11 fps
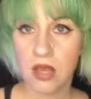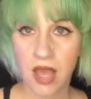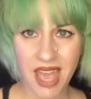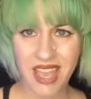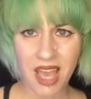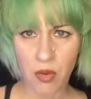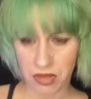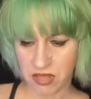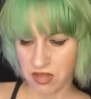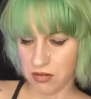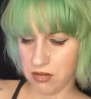hang out
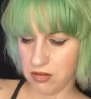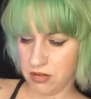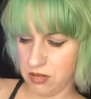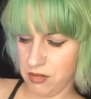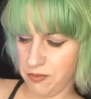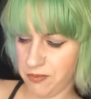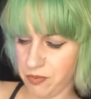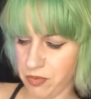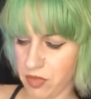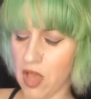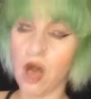with you?
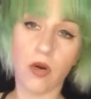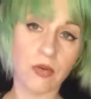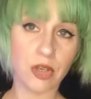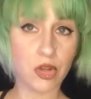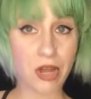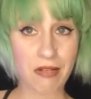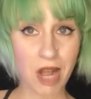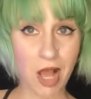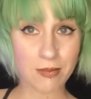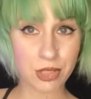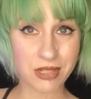Oh, you don't have an
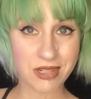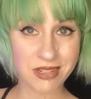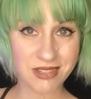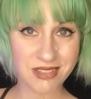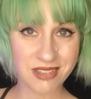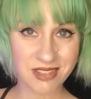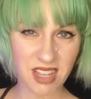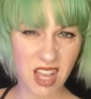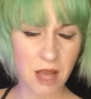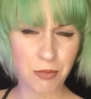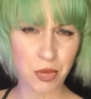option.
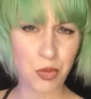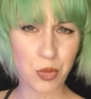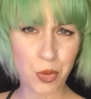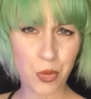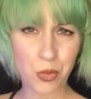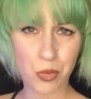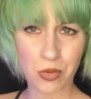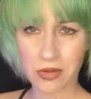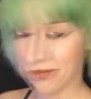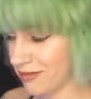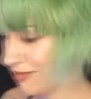I'm too cool.